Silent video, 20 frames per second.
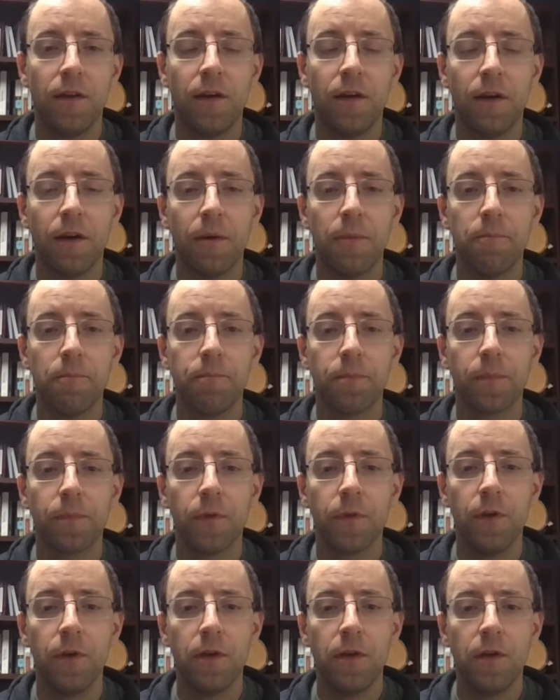
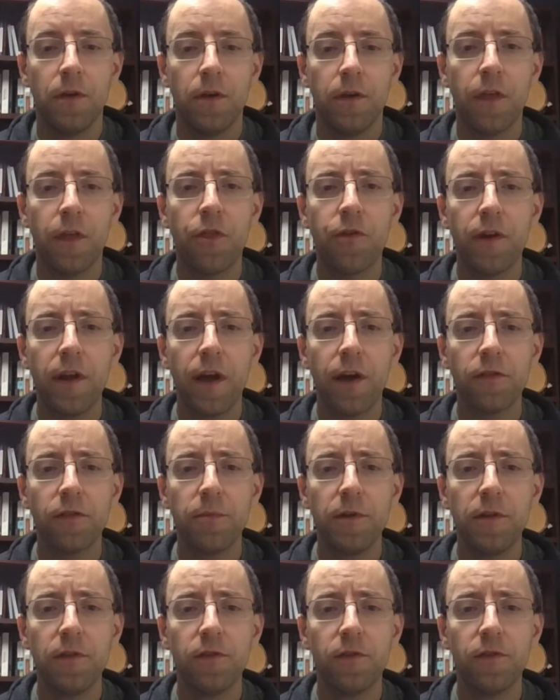The other
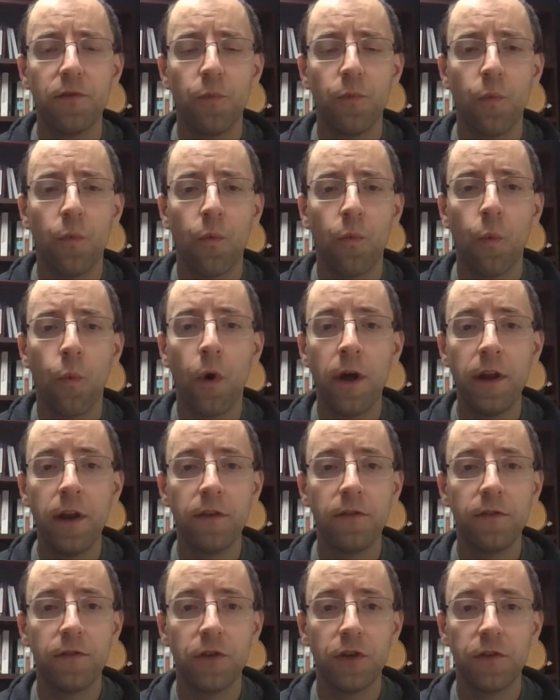announcements, one
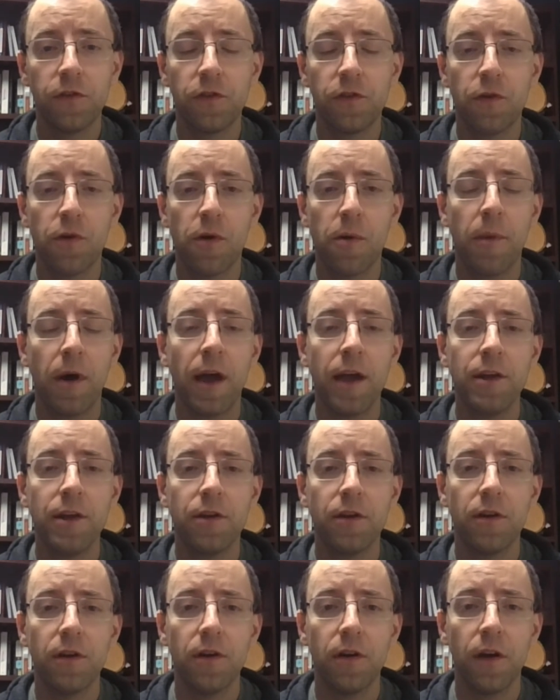is just the
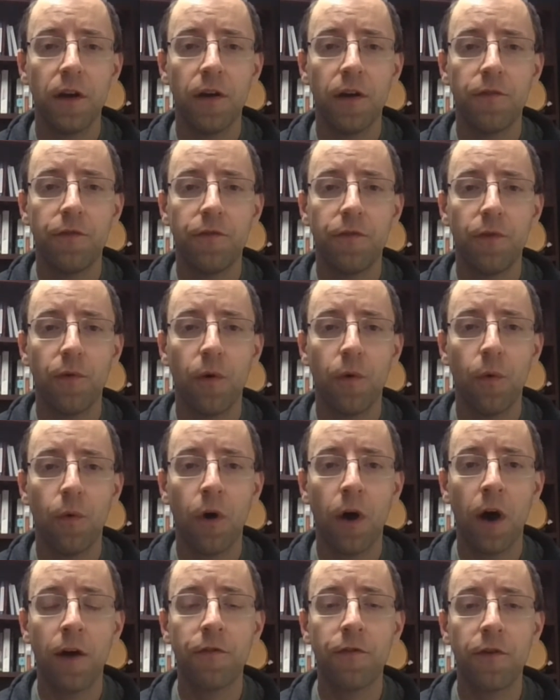reminder of
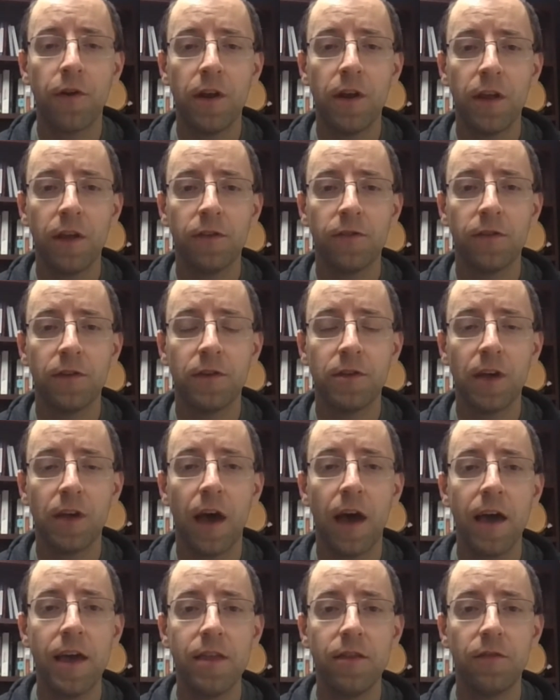offerings and
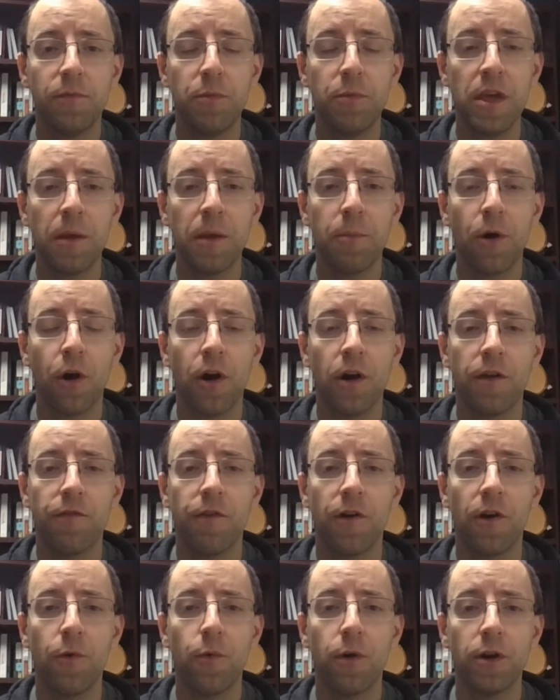tithes being part
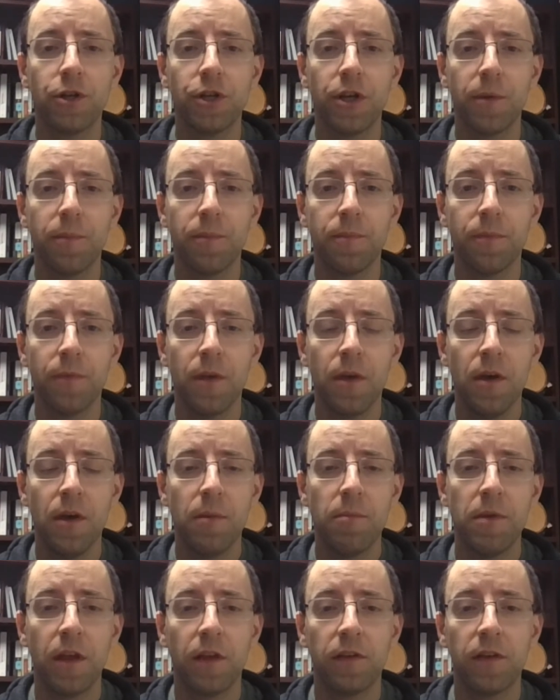of our worship,
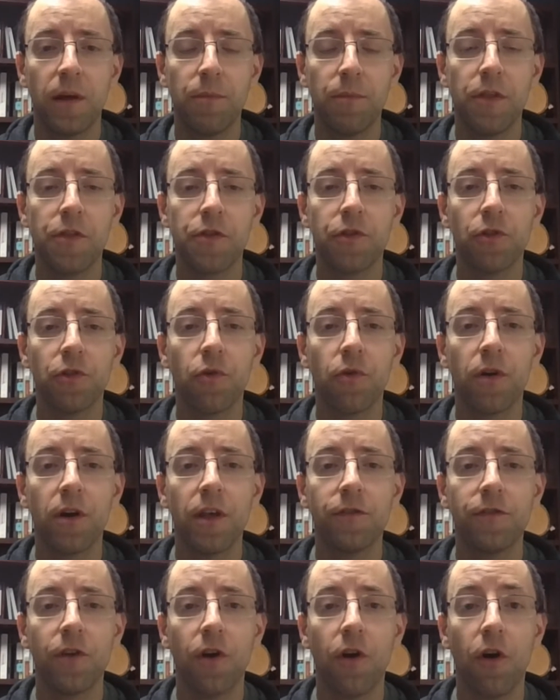being something that the Lord
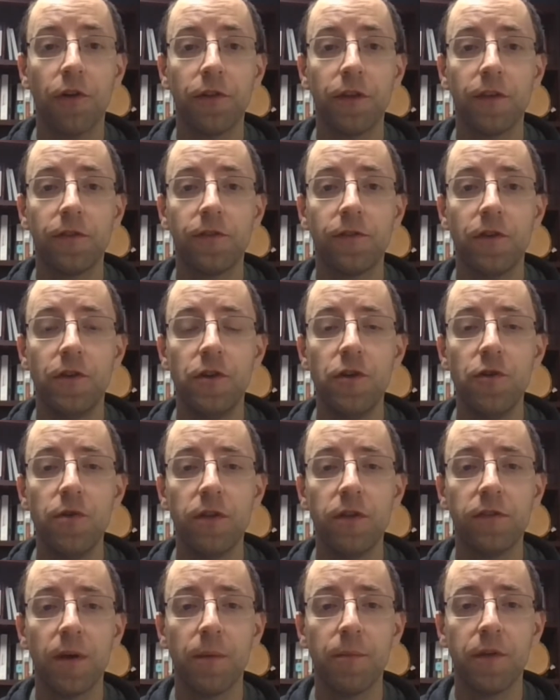has called us to do
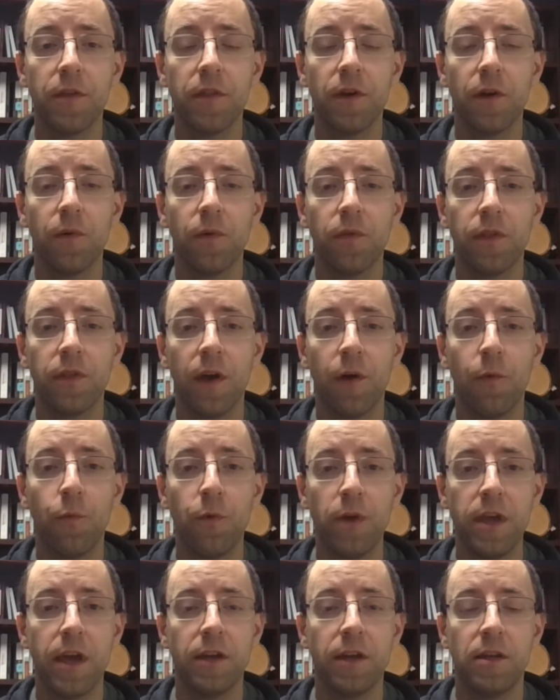and something that
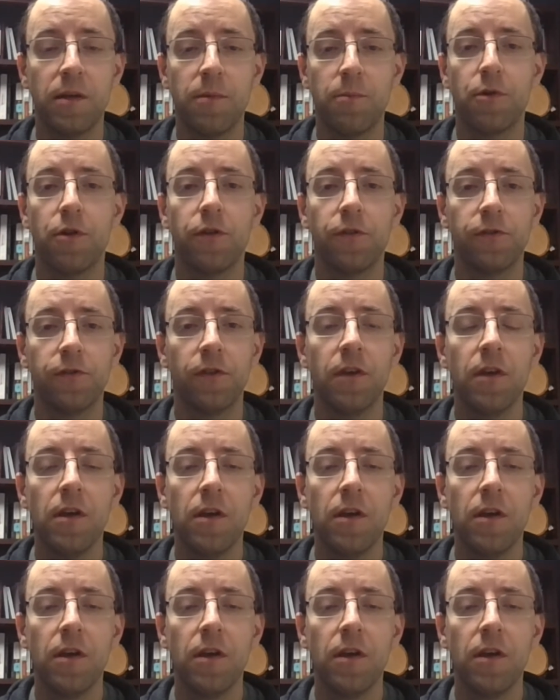we at Timbers